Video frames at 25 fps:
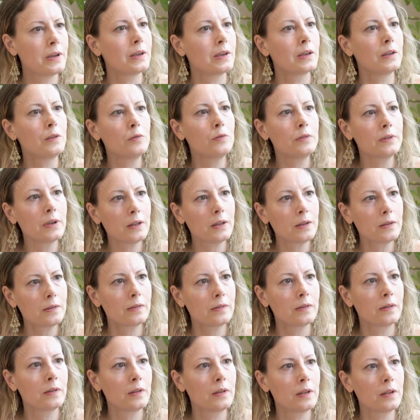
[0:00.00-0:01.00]
Can you tell
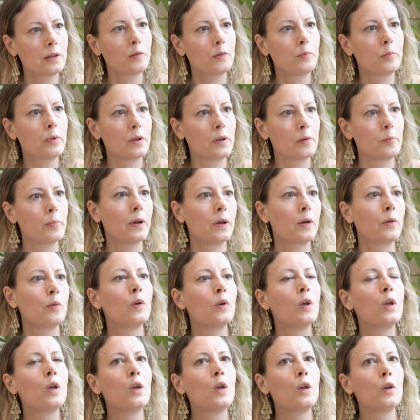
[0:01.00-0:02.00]
us a little bit about
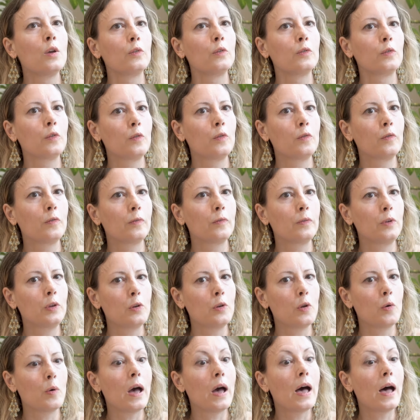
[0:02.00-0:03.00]
sort of, you
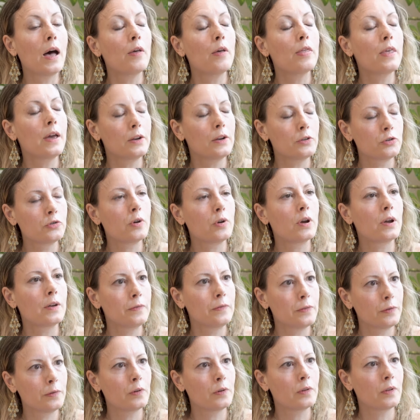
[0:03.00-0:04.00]
know, how that
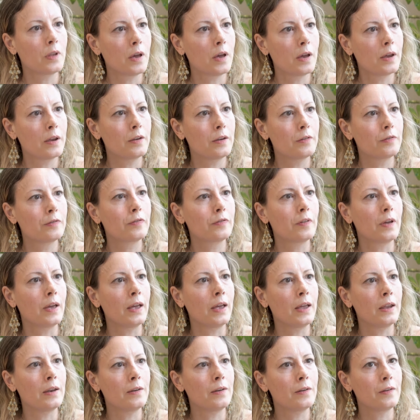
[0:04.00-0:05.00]
drives your life
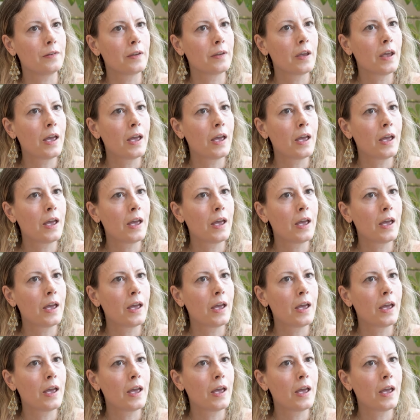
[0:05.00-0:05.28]
and